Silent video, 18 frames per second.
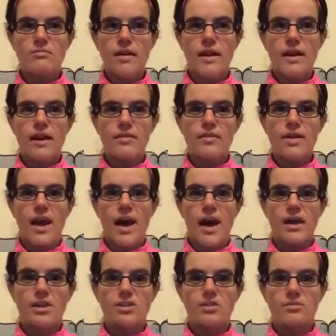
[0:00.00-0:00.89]
out the
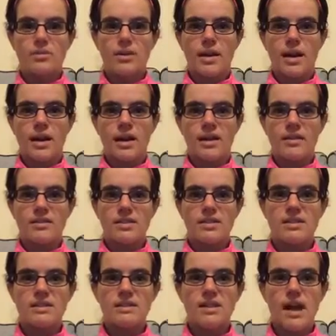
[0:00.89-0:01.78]
action plan and
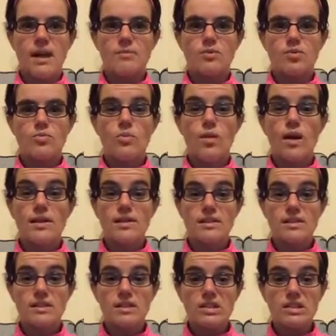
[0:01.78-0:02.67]
these steps, you want to
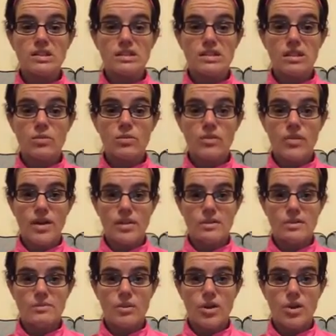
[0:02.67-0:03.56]
still stick with
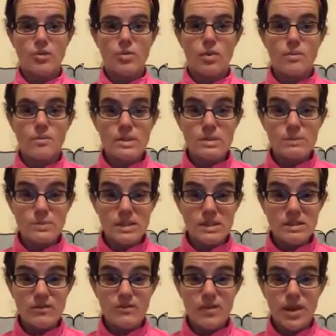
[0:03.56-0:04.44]
that SMART. You want to be
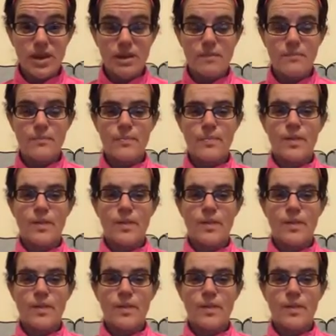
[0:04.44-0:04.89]
specific.